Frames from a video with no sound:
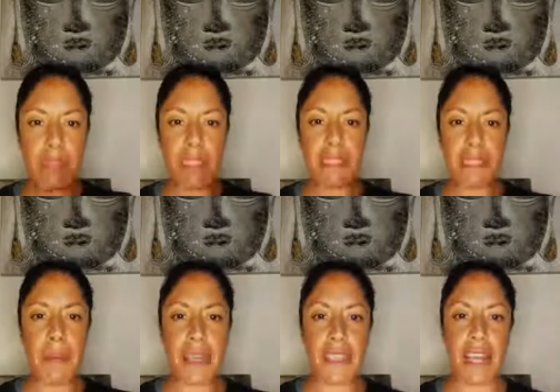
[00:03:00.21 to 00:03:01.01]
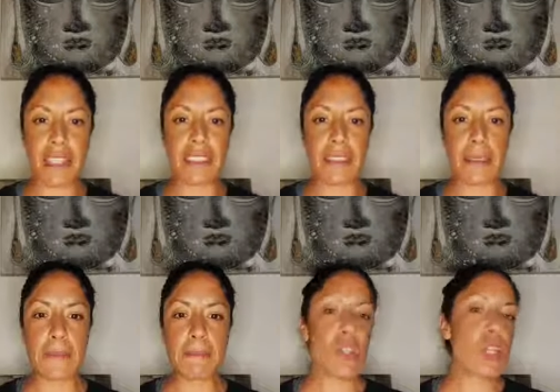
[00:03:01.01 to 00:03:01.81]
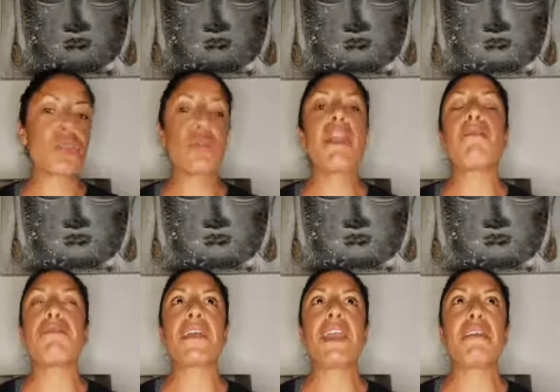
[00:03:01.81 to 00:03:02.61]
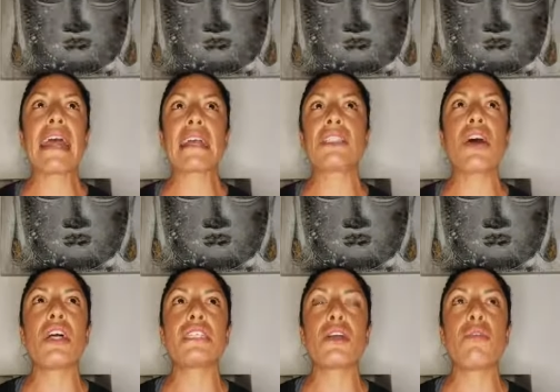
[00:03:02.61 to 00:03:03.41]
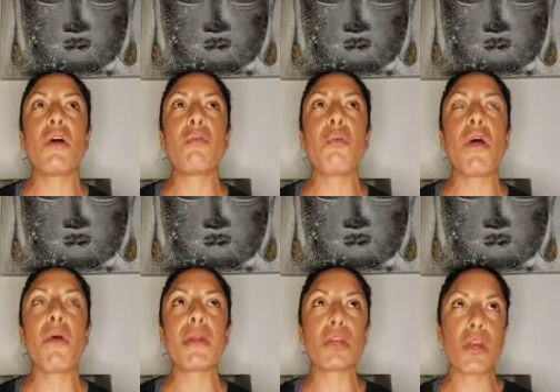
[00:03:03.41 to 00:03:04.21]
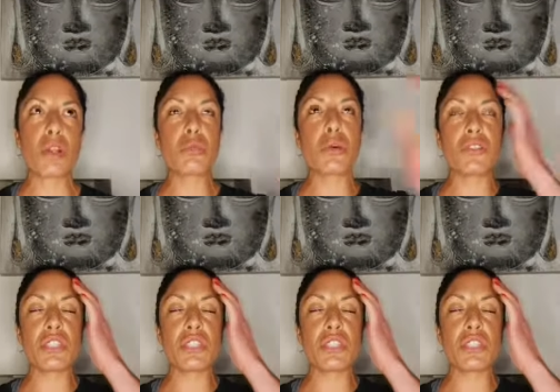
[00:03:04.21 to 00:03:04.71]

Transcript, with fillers: Does that make sense? So all that fear and anxiety of, oh, what, oh my God, what if